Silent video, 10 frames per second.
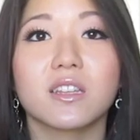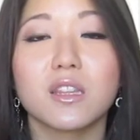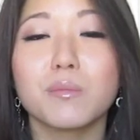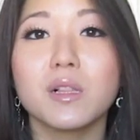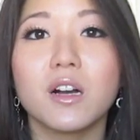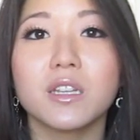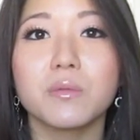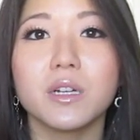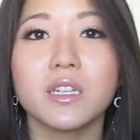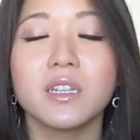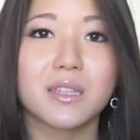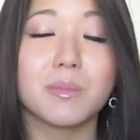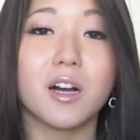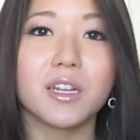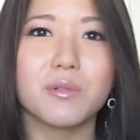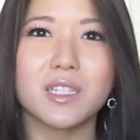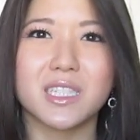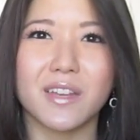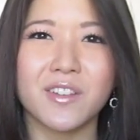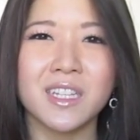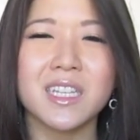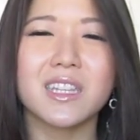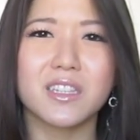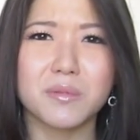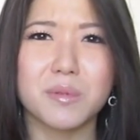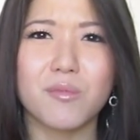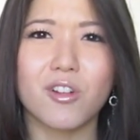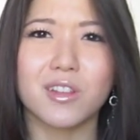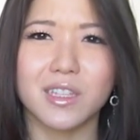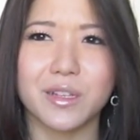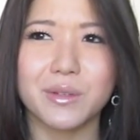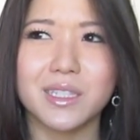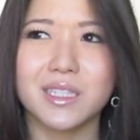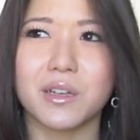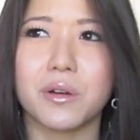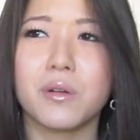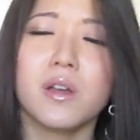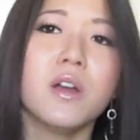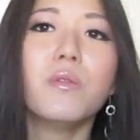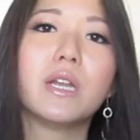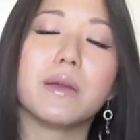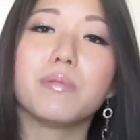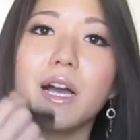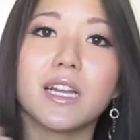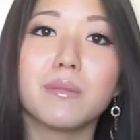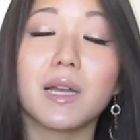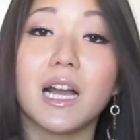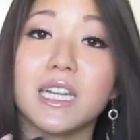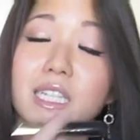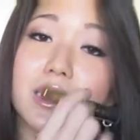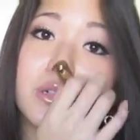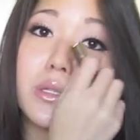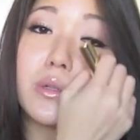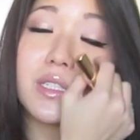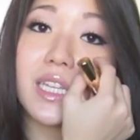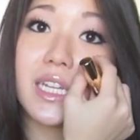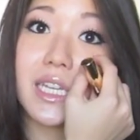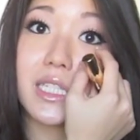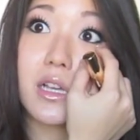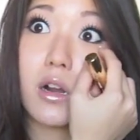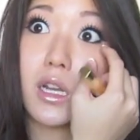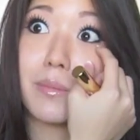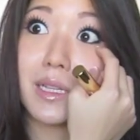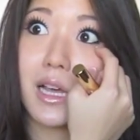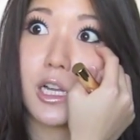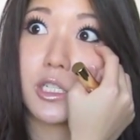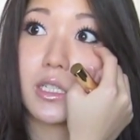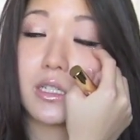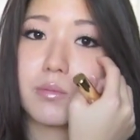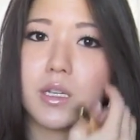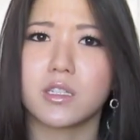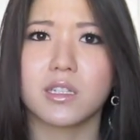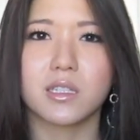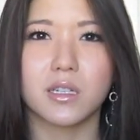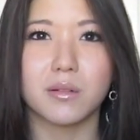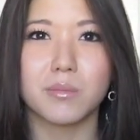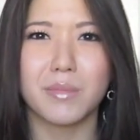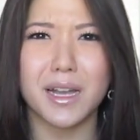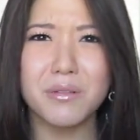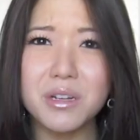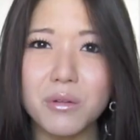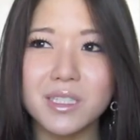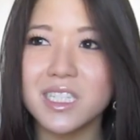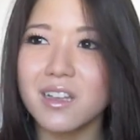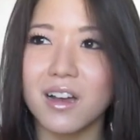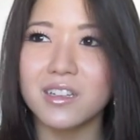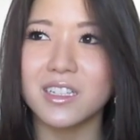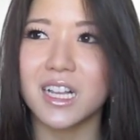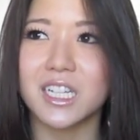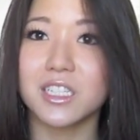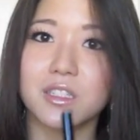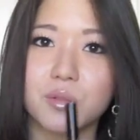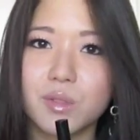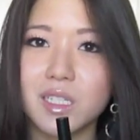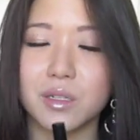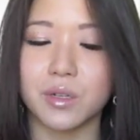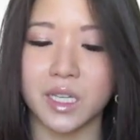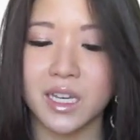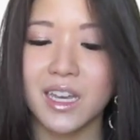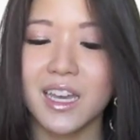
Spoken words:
than the Milani one. The Milani one is definitely a little bit more liquid, so when I apply it on my eyes, I don't notice that it gets caught on my lashes as much, because the MAC one always gets caught on your lashes. It's really annoying.